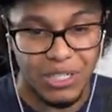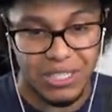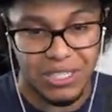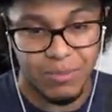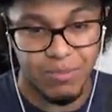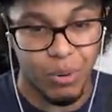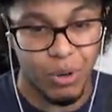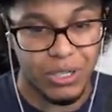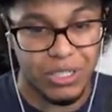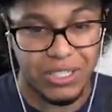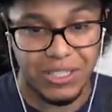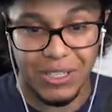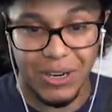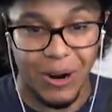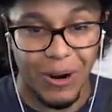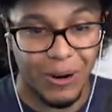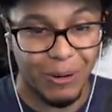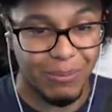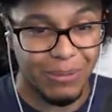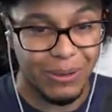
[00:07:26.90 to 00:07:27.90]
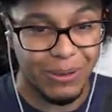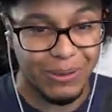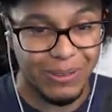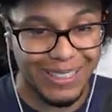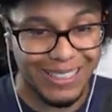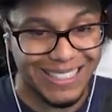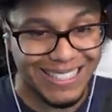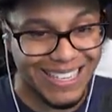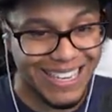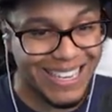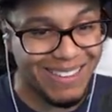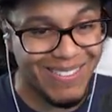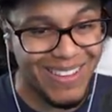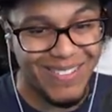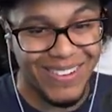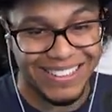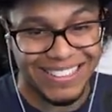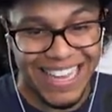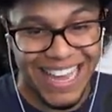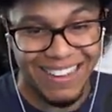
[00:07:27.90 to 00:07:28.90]
This is Borges' car, bro. He
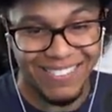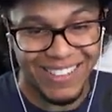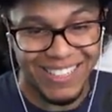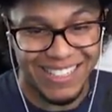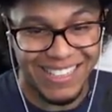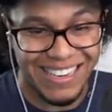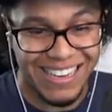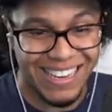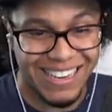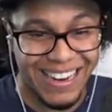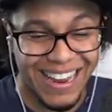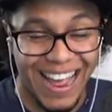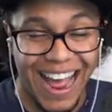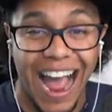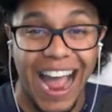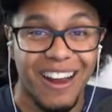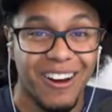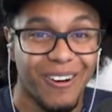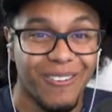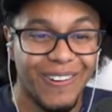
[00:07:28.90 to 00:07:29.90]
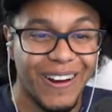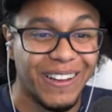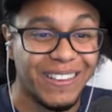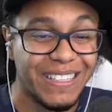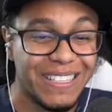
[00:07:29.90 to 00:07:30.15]
about to have this in IRL.